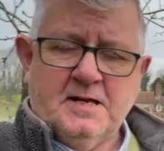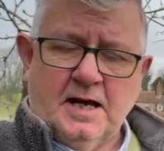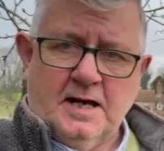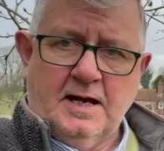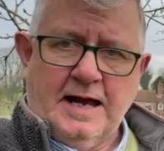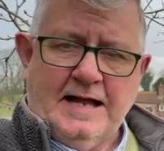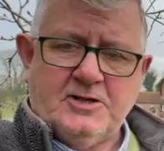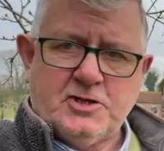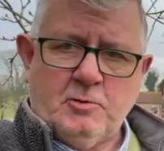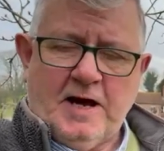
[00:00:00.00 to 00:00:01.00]
Uh,
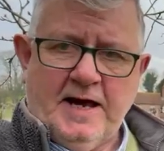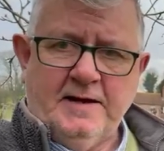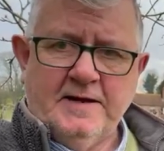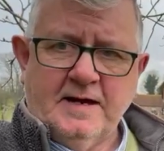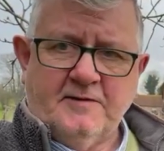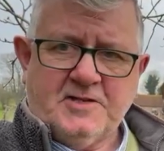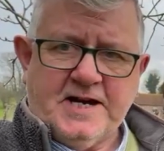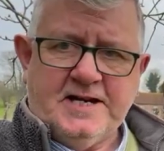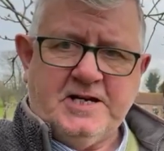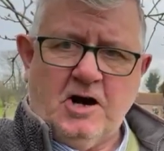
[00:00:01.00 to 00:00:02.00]
elsewhere, I've
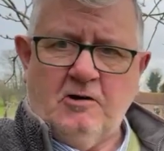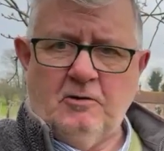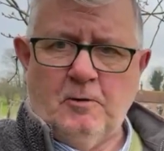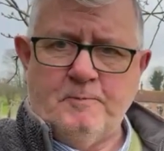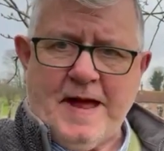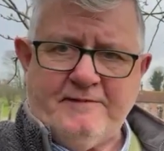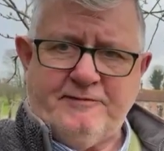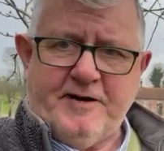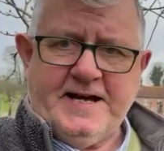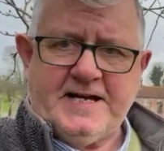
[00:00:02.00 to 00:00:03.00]
seen Coral,
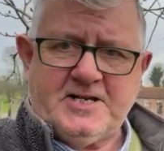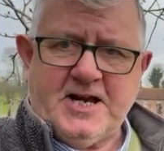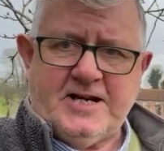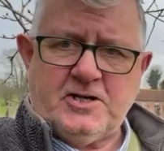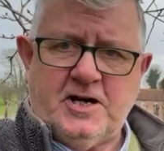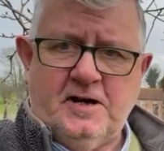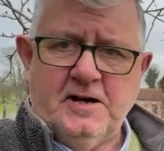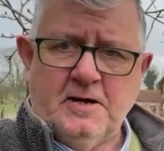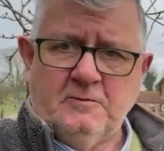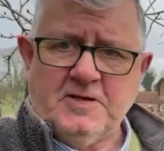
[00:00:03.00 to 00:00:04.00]
Betfred, etc.,
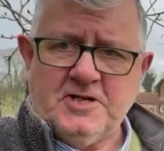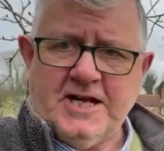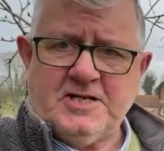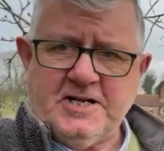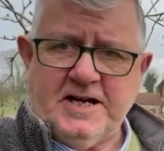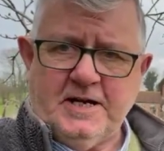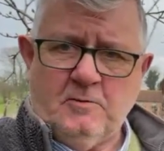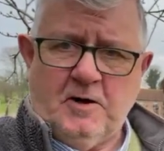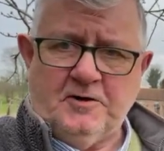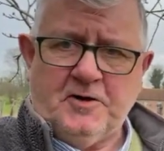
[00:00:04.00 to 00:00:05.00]
with 16 to
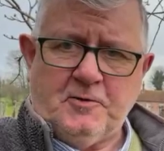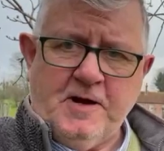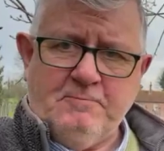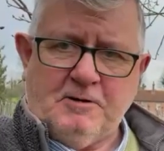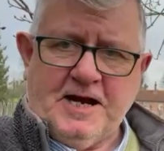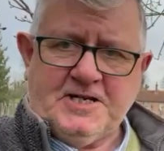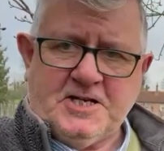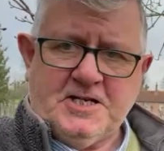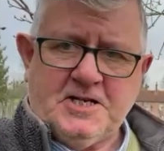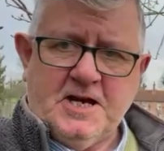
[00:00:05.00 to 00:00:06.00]
1, three
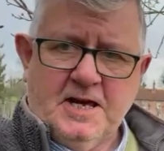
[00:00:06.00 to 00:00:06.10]
places.